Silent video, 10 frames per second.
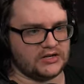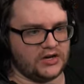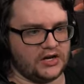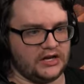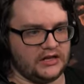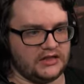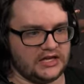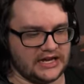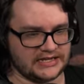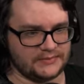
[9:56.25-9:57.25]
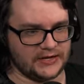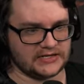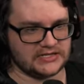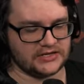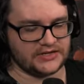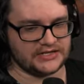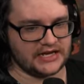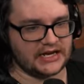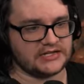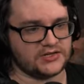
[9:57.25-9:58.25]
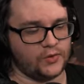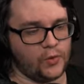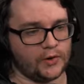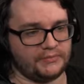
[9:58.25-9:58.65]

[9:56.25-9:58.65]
on the Xbox Series X or